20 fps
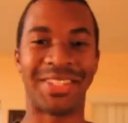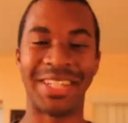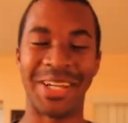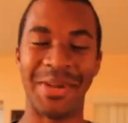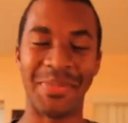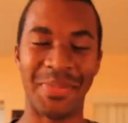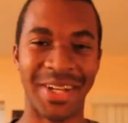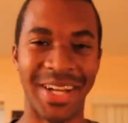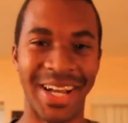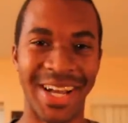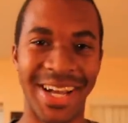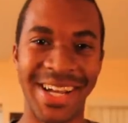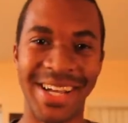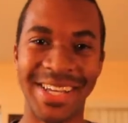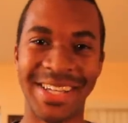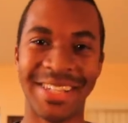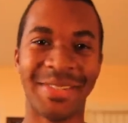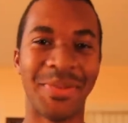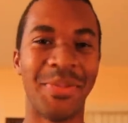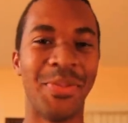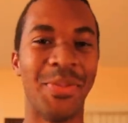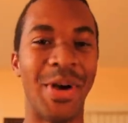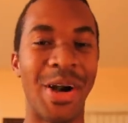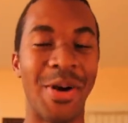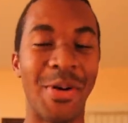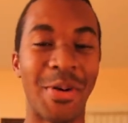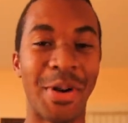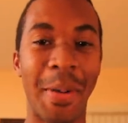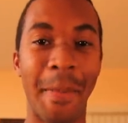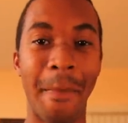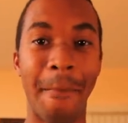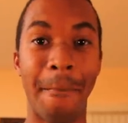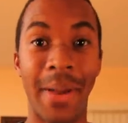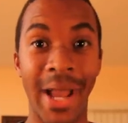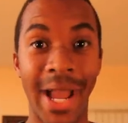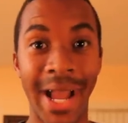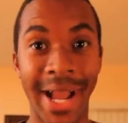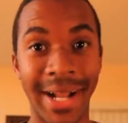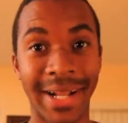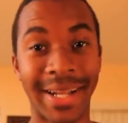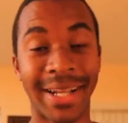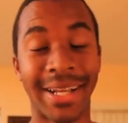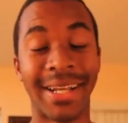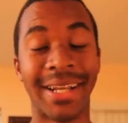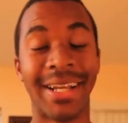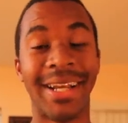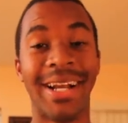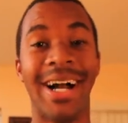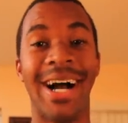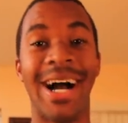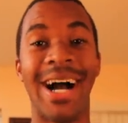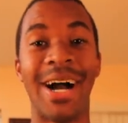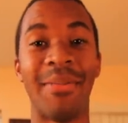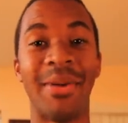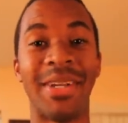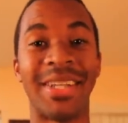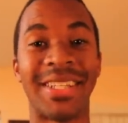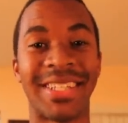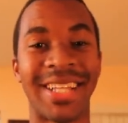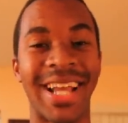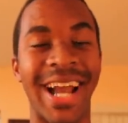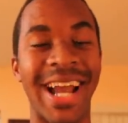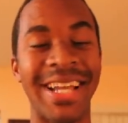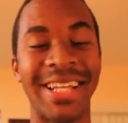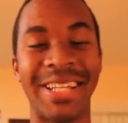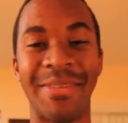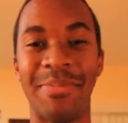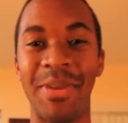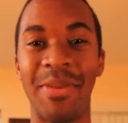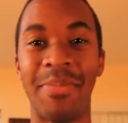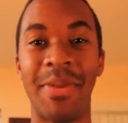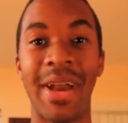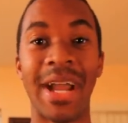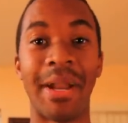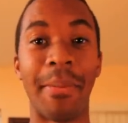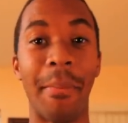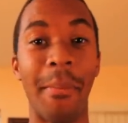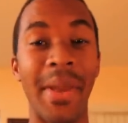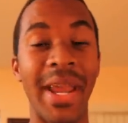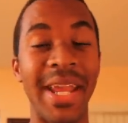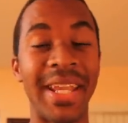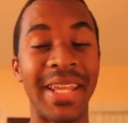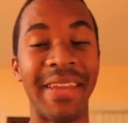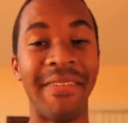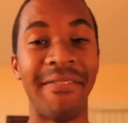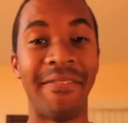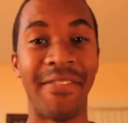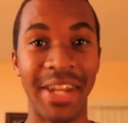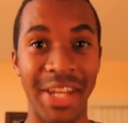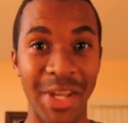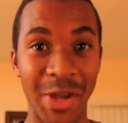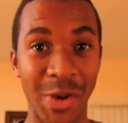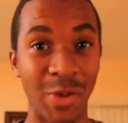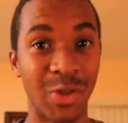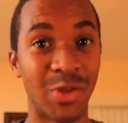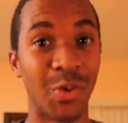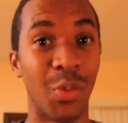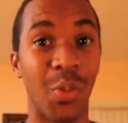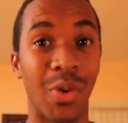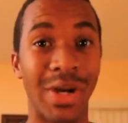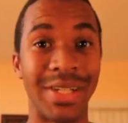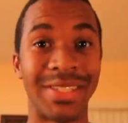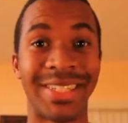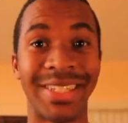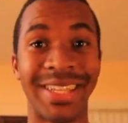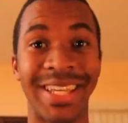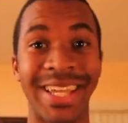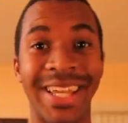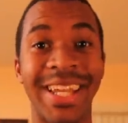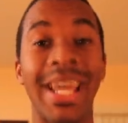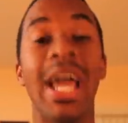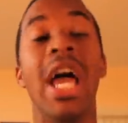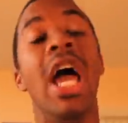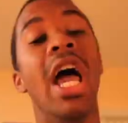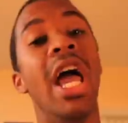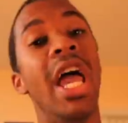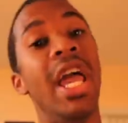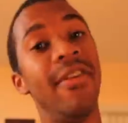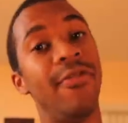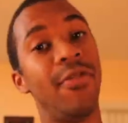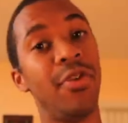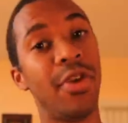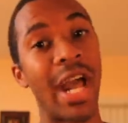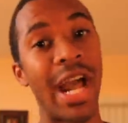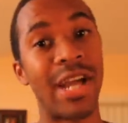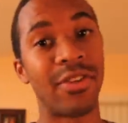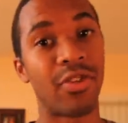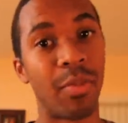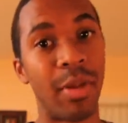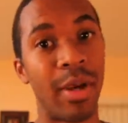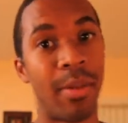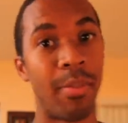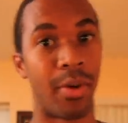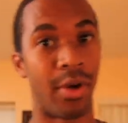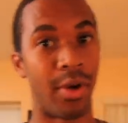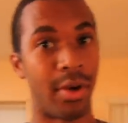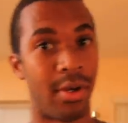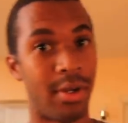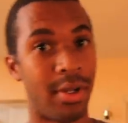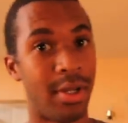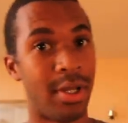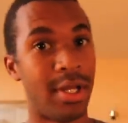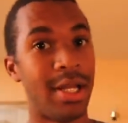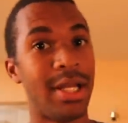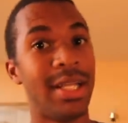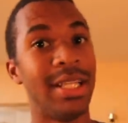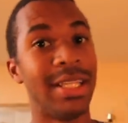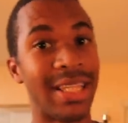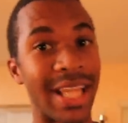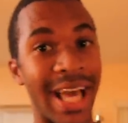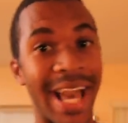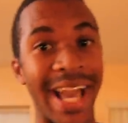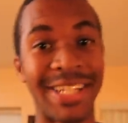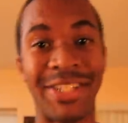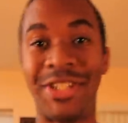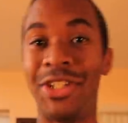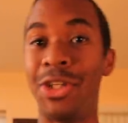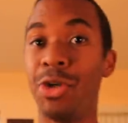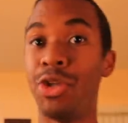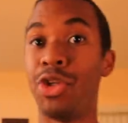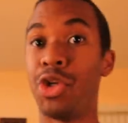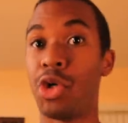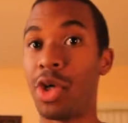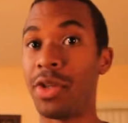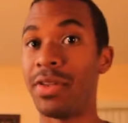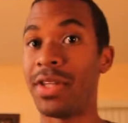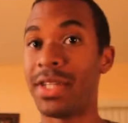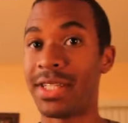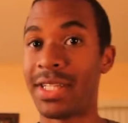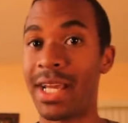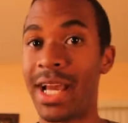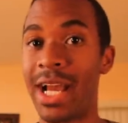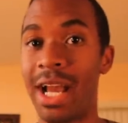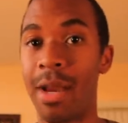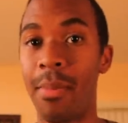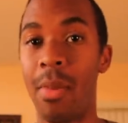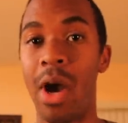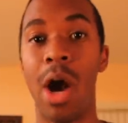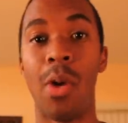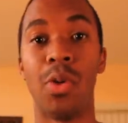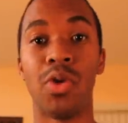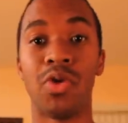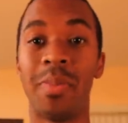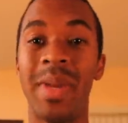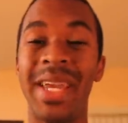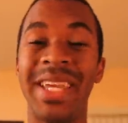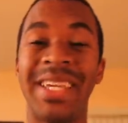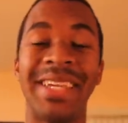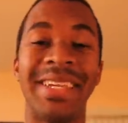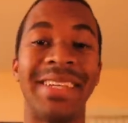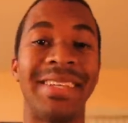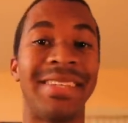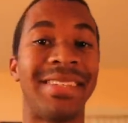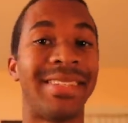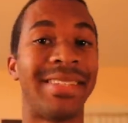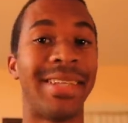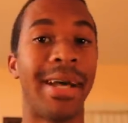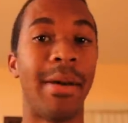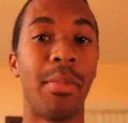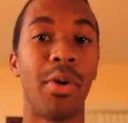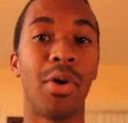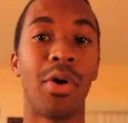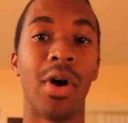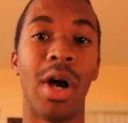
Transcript: up, guys? Welcome back. I'm excited to be back making videos once again. If you guys remember, last year during this time, I was making summer